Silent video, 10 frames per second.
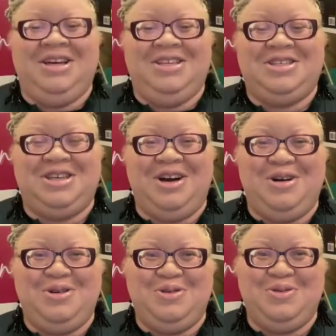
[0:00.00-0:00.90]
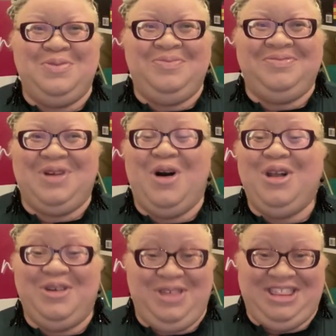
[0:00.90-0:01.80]
So
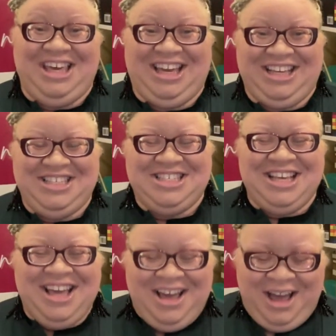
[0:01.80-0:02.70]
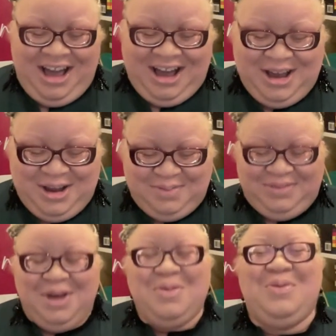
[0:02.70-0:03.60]
all of the things.
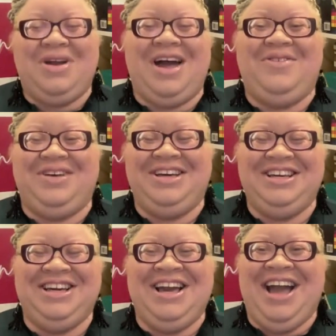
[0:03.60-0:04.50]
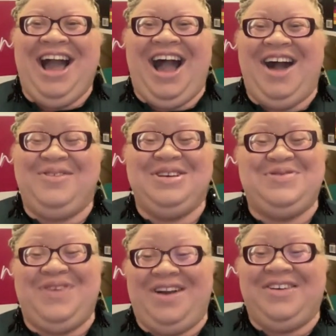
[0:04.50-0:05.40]
Number one, I
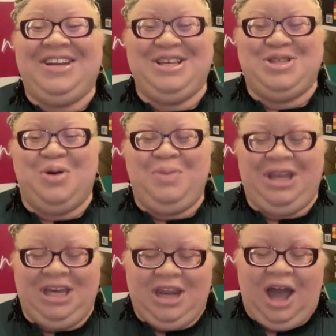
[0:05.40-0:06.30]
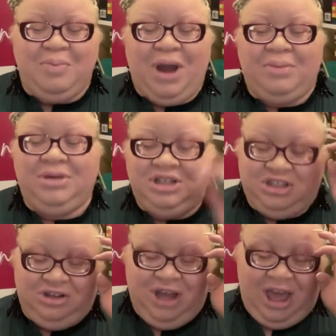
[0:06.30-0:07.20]
was very disobedient. I probably
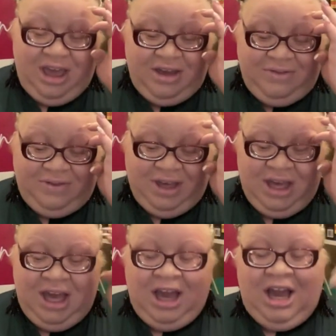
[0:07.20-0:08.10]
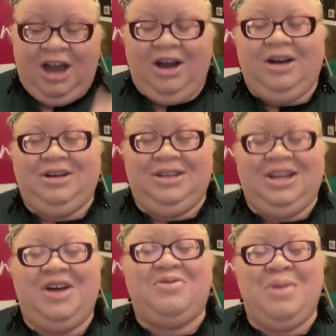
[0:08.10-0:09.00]
should have
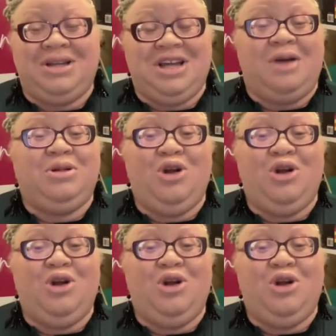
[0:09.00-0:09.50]
left my job